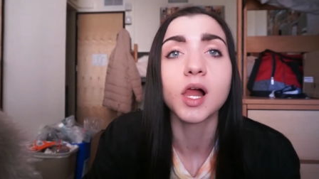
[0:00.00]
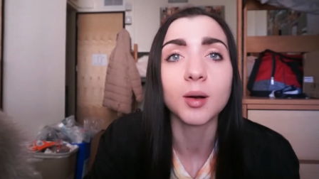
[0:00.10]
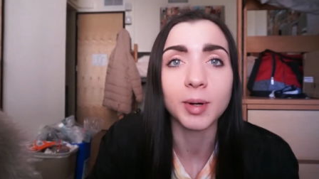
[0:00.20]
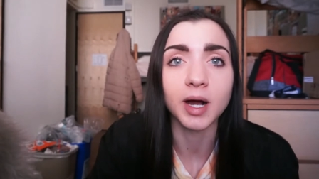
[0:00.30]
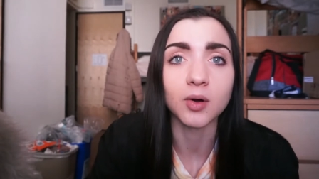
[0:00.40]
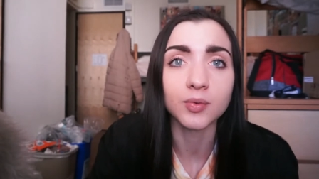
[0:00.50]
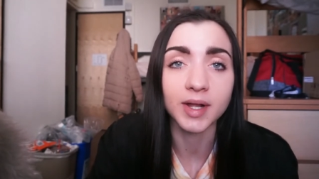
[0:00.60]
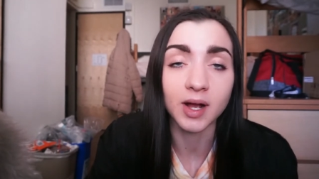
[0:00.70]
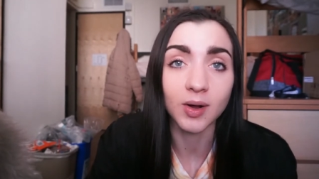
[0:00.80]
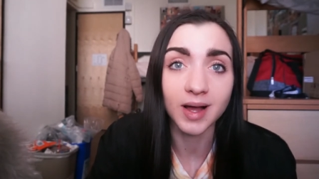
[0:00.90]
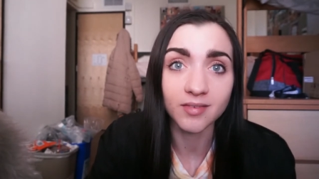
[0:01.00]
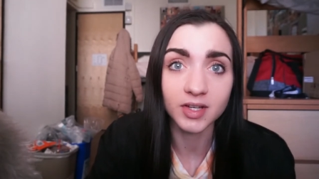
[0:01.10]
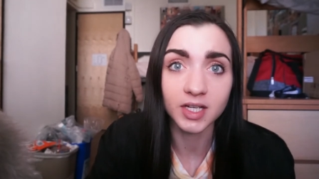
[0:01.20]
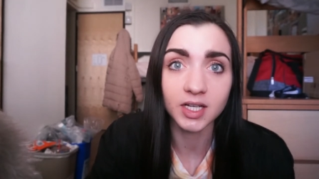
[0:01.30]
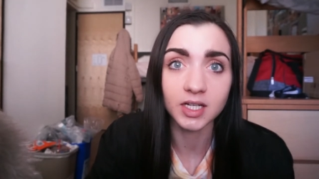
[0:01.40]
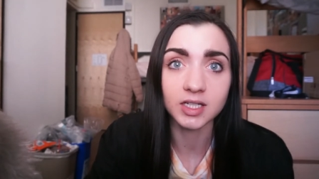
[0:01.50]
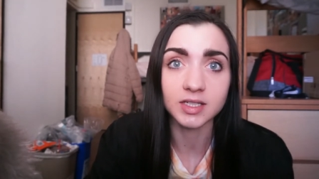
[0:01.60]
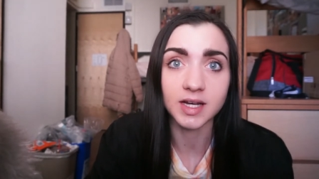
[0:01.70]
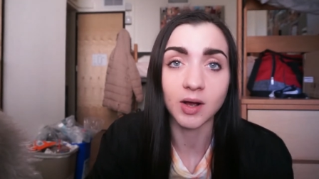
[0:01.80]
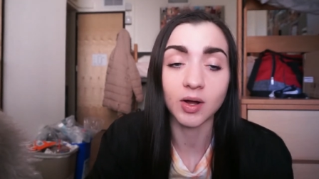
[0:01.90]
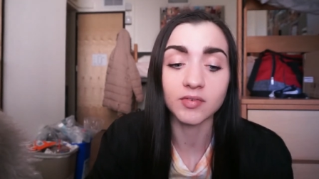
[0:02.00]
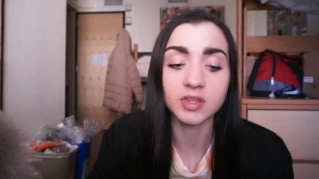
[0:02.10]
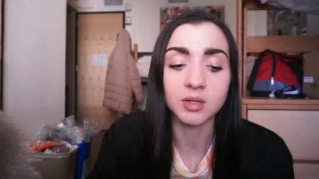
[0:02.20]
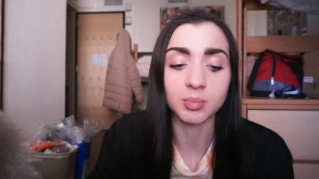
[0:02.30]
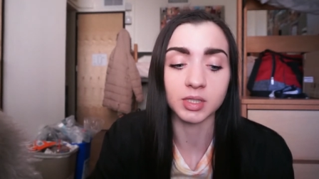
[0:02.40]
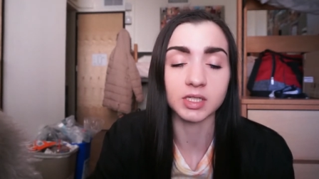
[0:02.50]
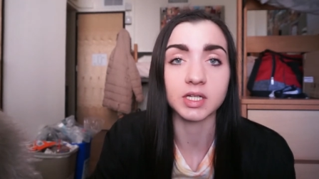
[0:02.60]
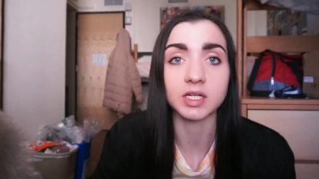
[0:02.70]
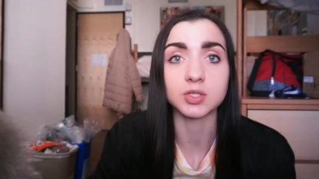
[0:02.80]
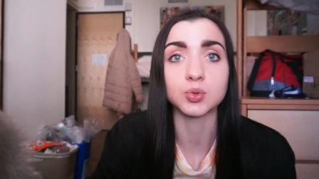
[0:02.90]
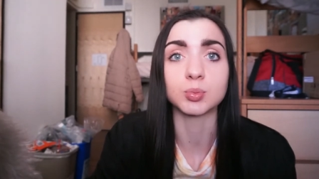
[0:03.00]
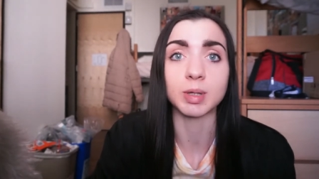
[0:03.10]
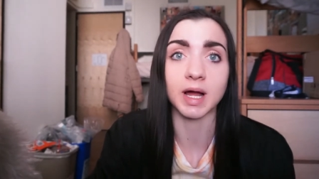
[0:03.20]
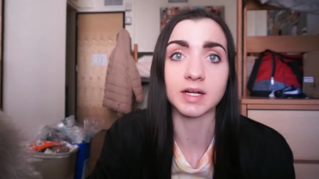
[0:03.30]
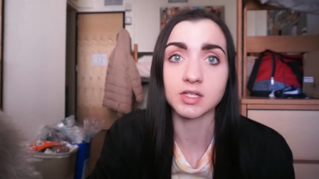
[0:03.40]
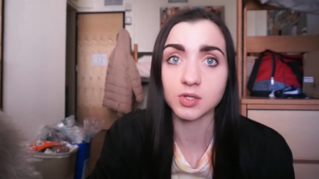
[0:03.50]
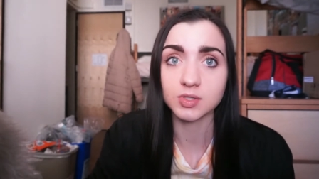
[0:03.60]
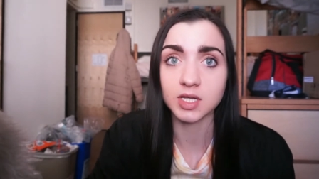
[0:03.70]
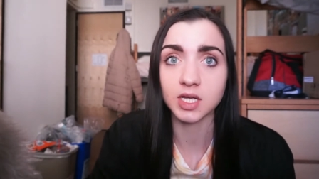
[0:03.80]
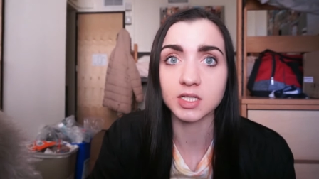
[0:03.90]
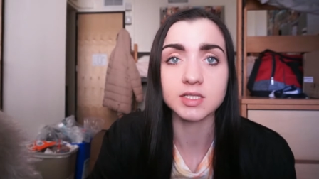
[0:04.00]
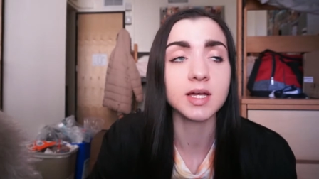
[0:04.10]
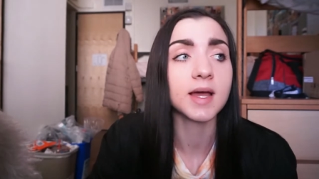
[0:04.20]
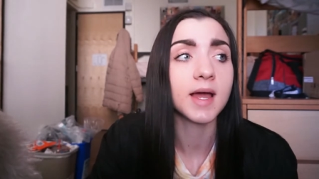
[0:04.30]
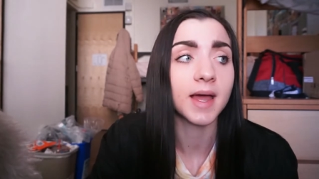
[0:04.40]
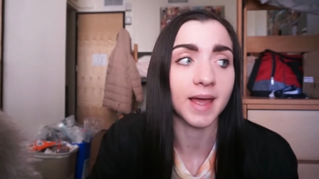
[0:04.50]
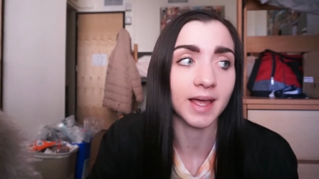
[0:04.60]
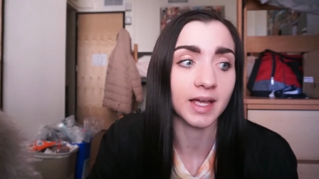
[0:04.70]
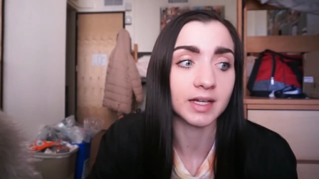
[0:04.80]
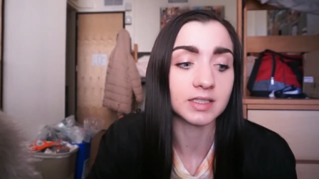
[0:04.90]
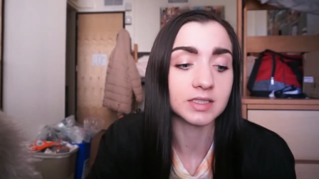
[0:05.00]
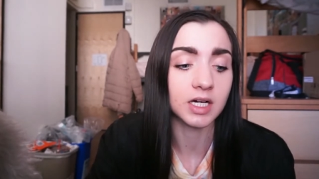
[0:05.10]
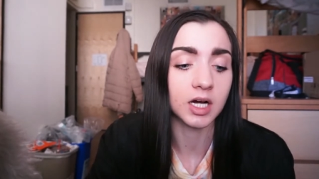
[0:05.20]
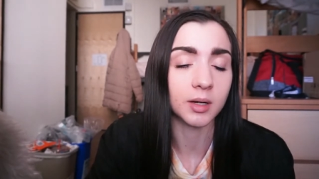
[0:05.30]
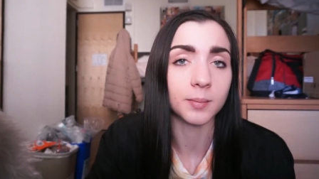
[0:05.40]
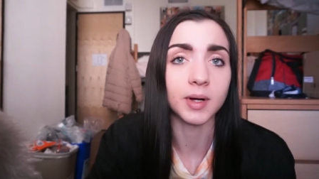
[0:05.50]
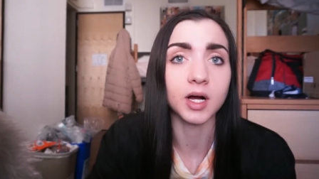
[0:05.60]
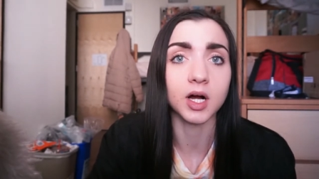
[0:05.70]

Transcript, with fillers: about now having now having the ability to apply to those things and um,